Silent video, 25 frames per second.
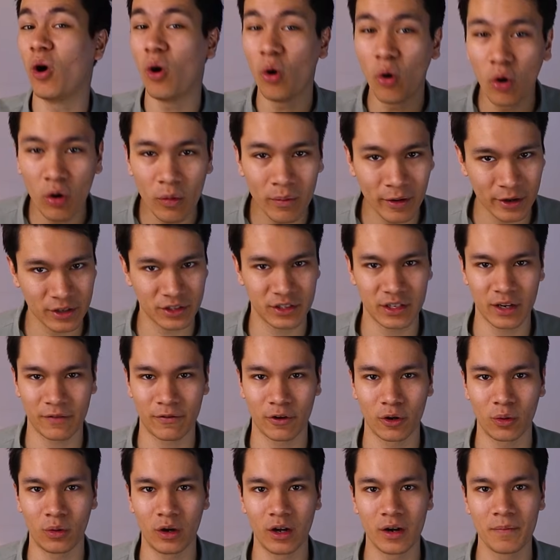almost
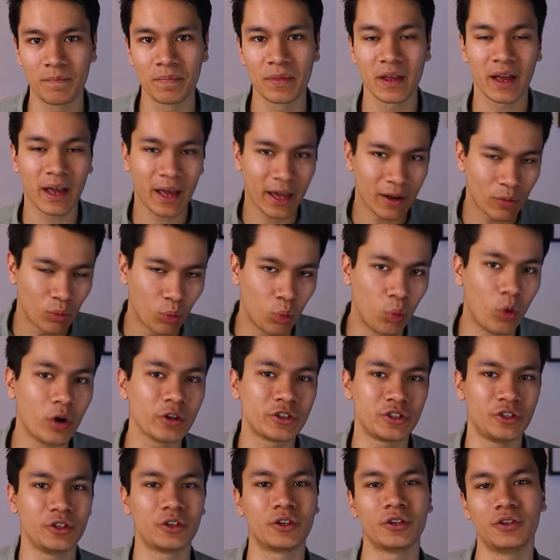everyone and
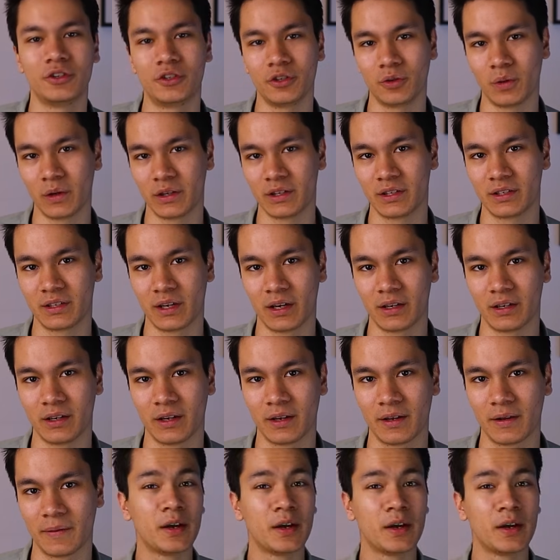what you can do instead.